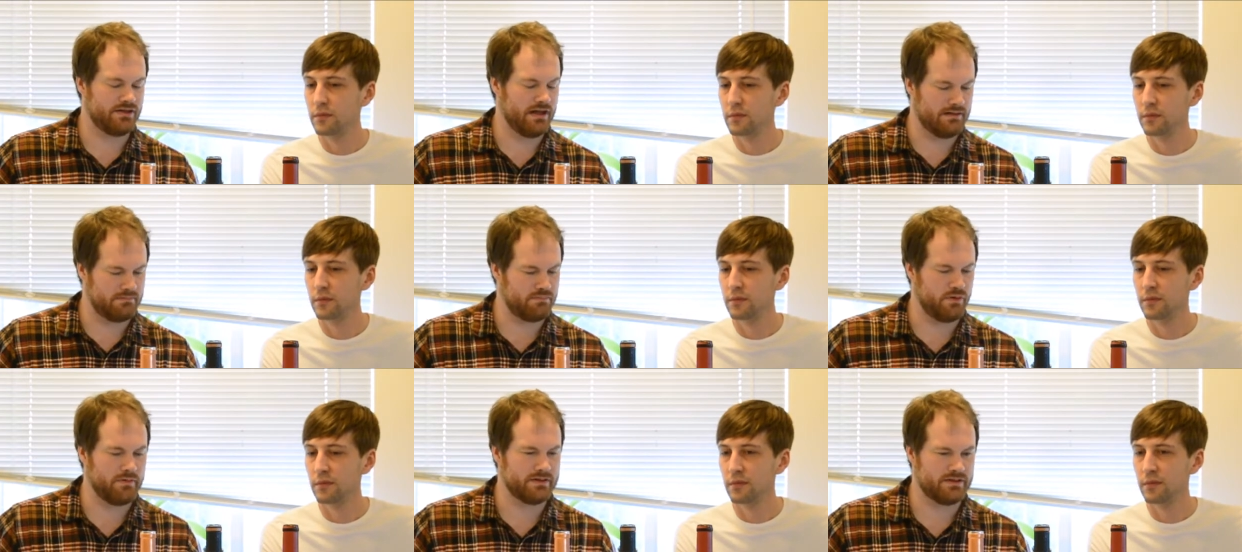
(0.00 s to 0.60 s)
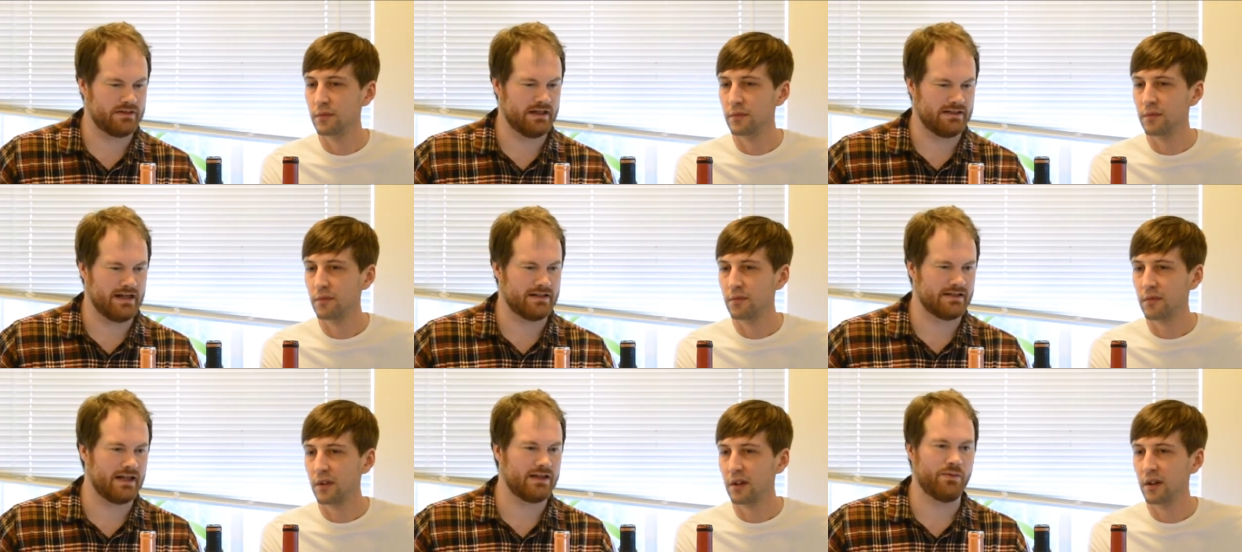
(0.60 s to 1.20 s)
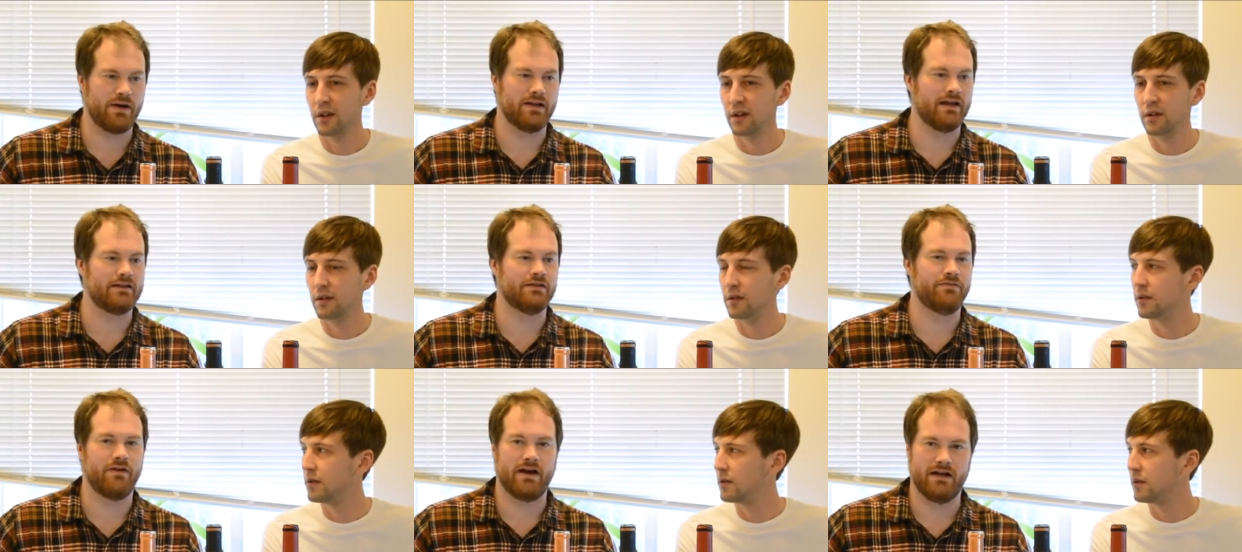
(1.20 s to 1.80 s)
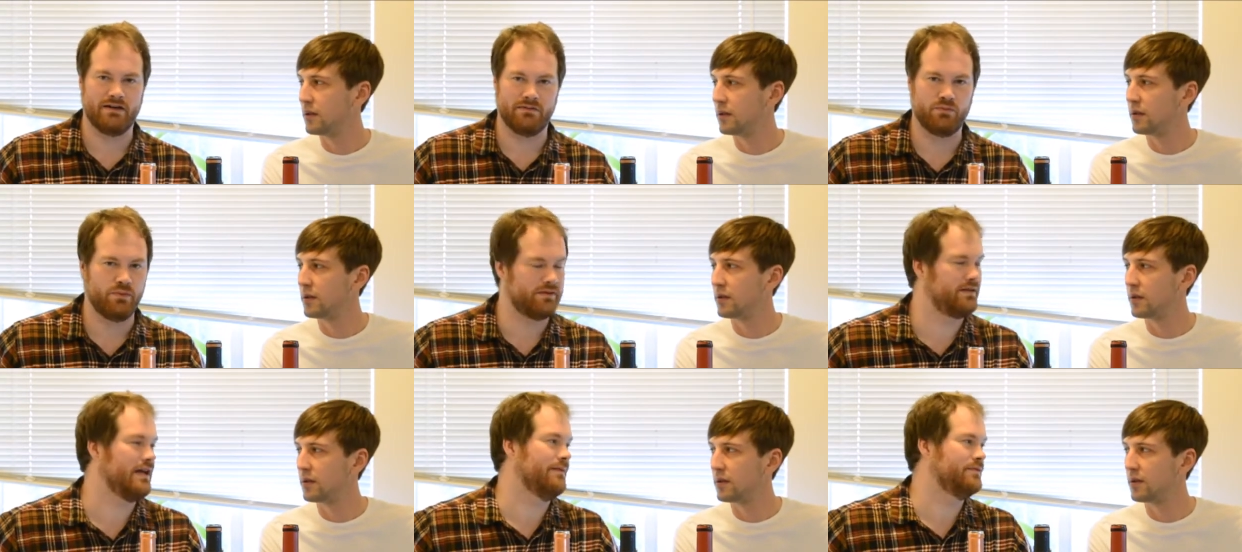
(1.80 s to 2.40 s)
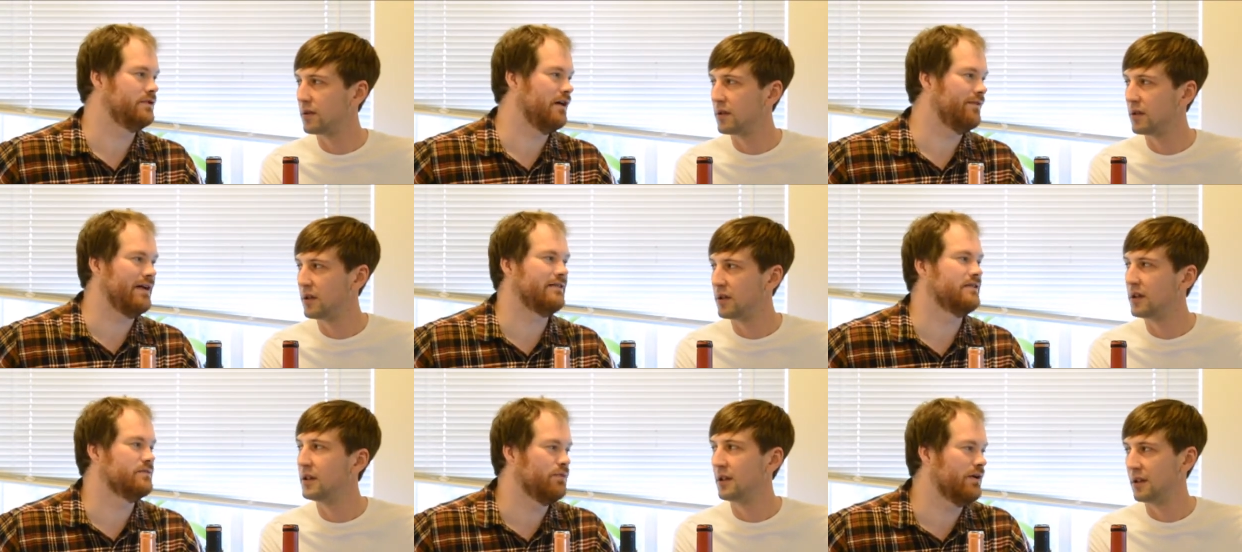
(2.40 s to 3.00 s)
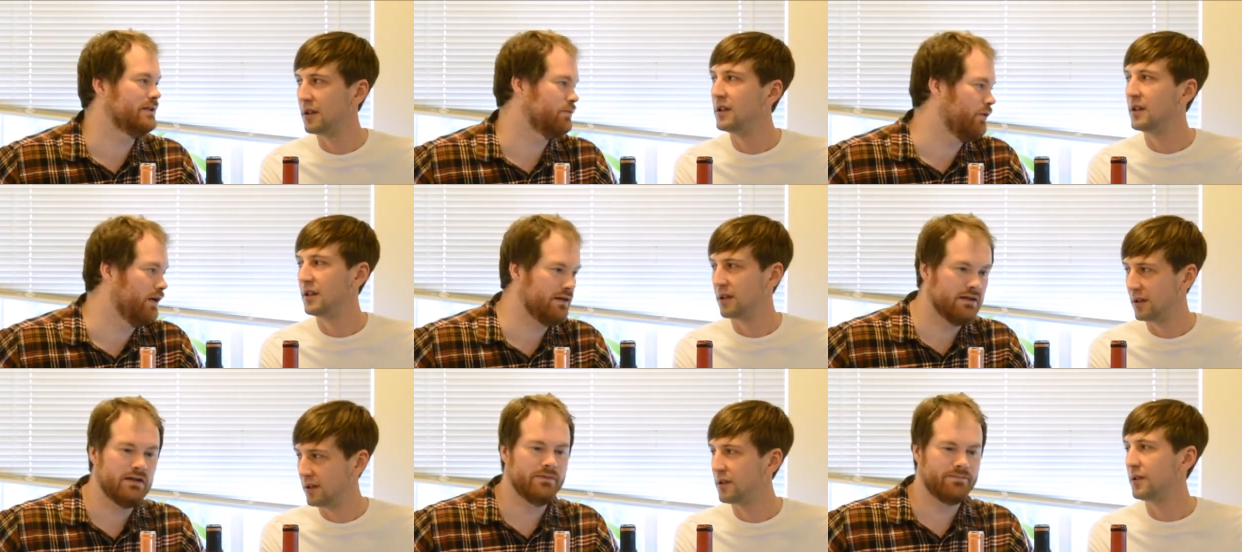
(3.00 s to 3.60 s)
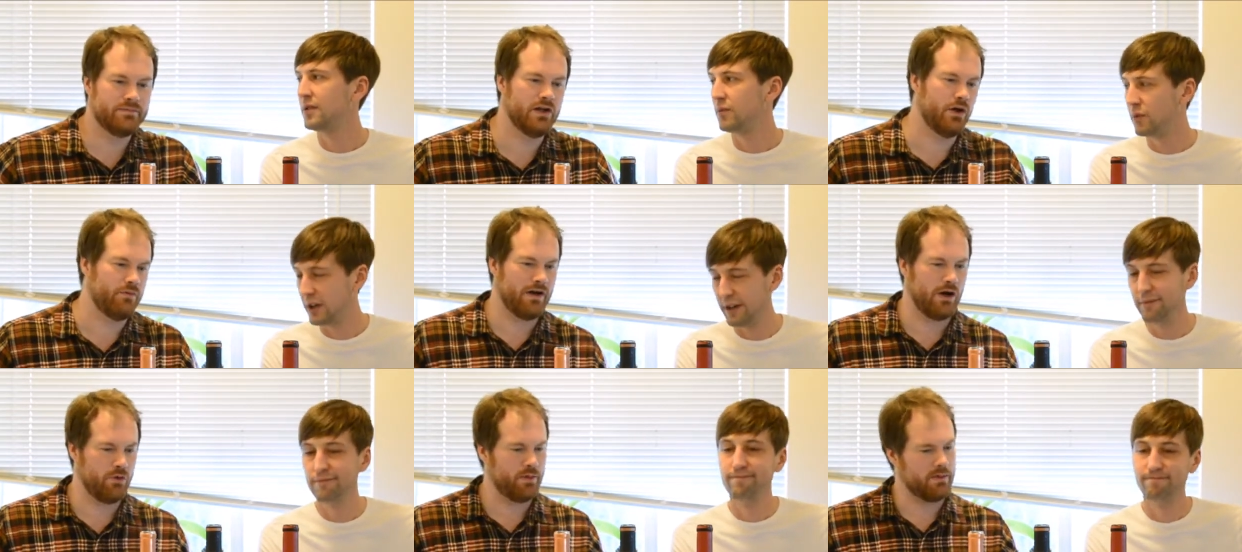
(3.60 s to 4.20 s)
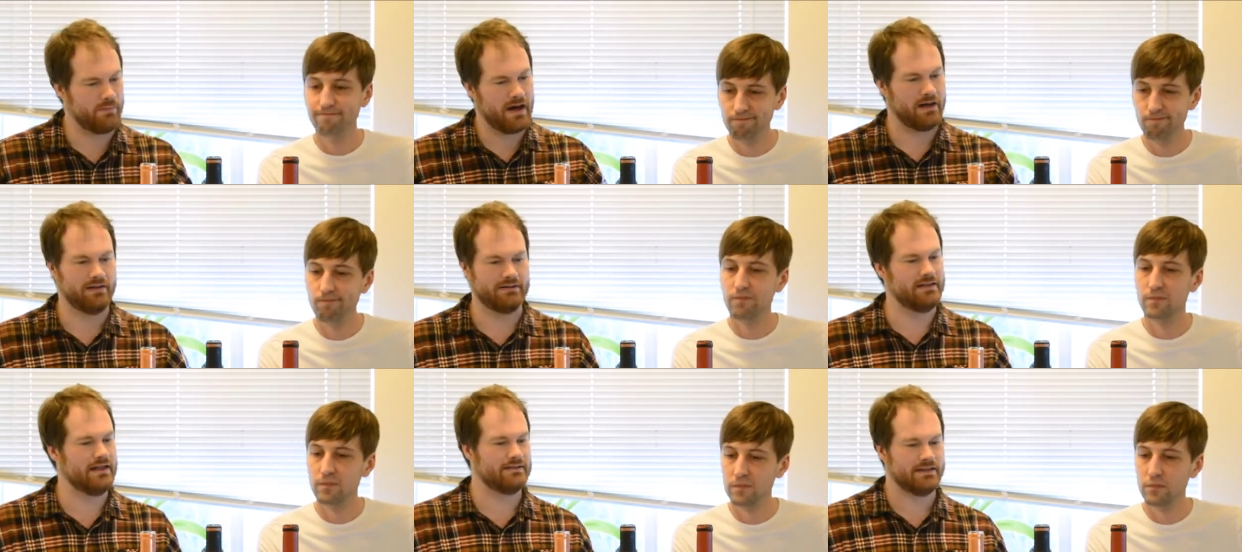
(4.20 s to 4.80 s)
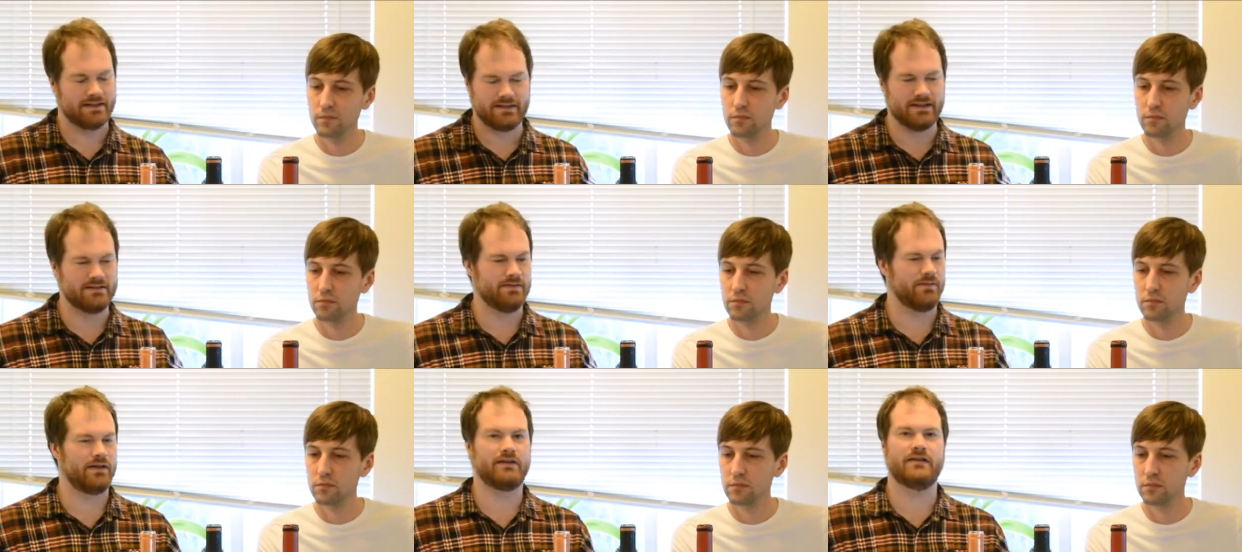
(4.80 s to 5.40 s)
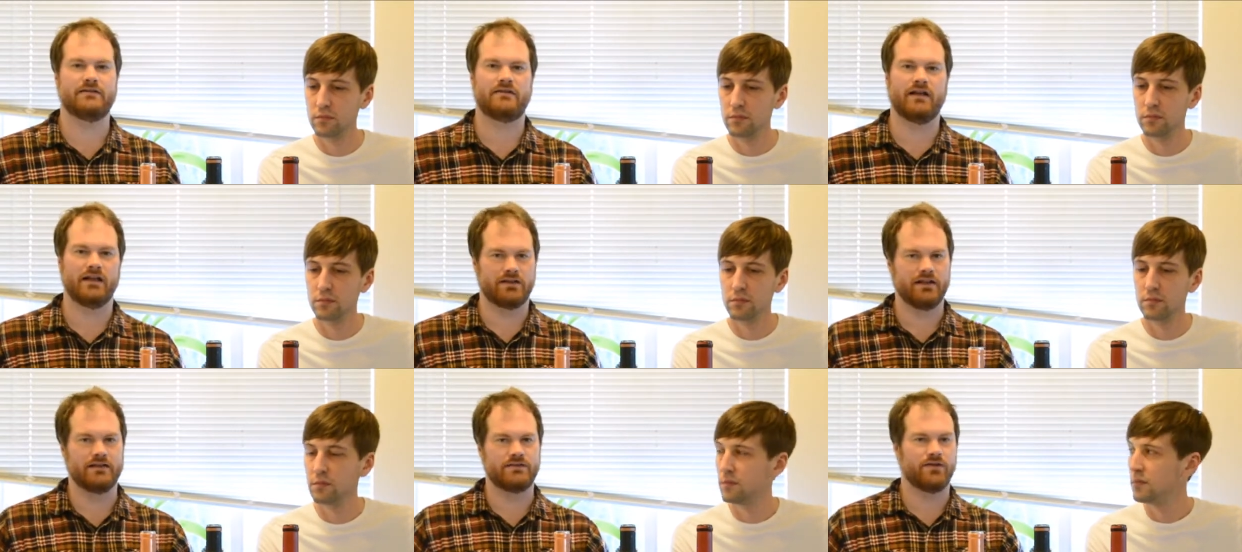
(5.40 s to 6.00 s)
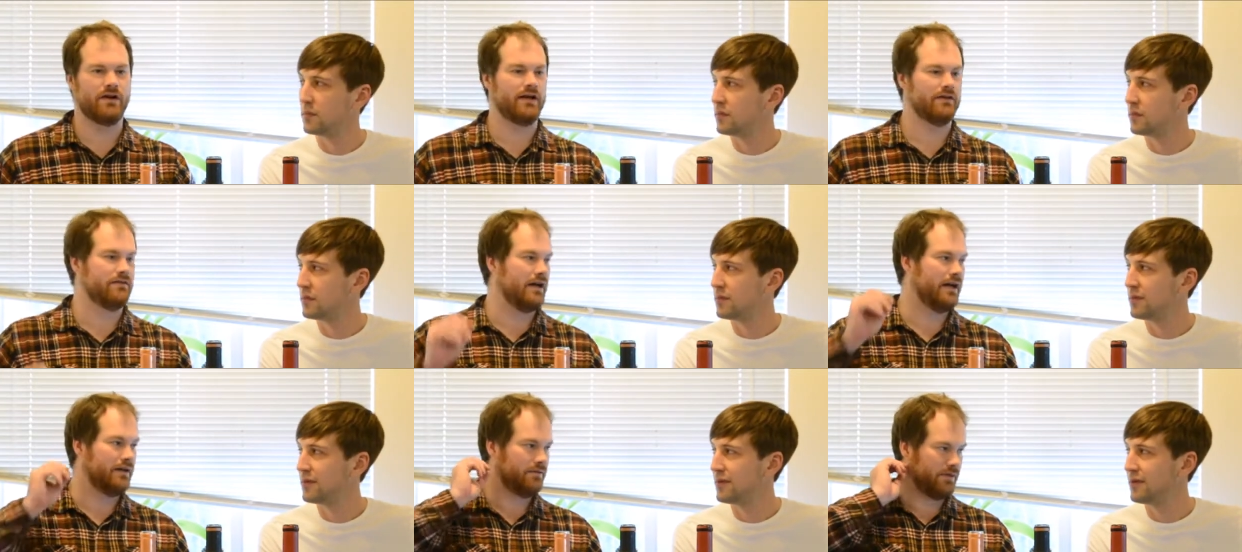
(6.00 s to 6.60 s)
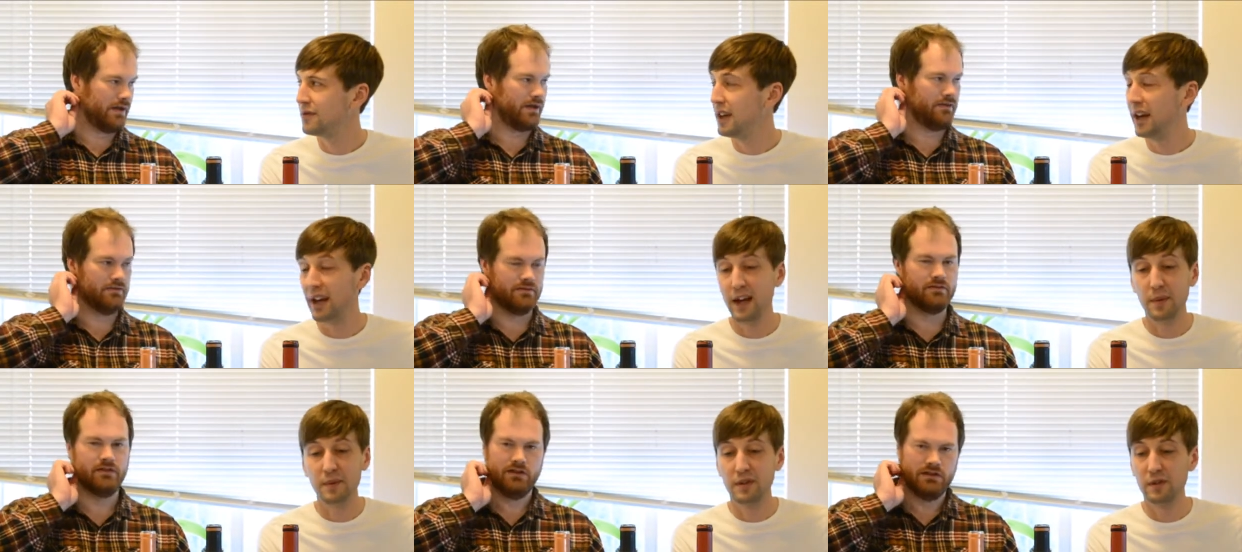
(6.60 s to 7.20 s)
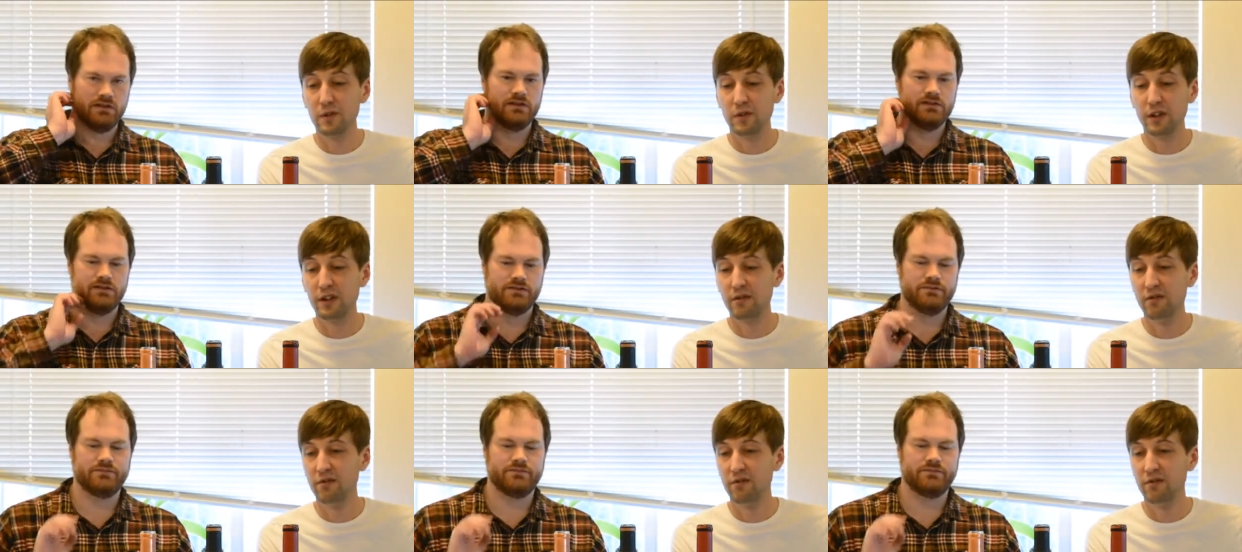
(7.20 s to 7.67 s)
Speaker 1: it pretty much exactly what I like to find with Cab Sauv at this price point. You know, if I open a bottle that tastes like this, I'm like, that's great, right? Yeah, absolutely.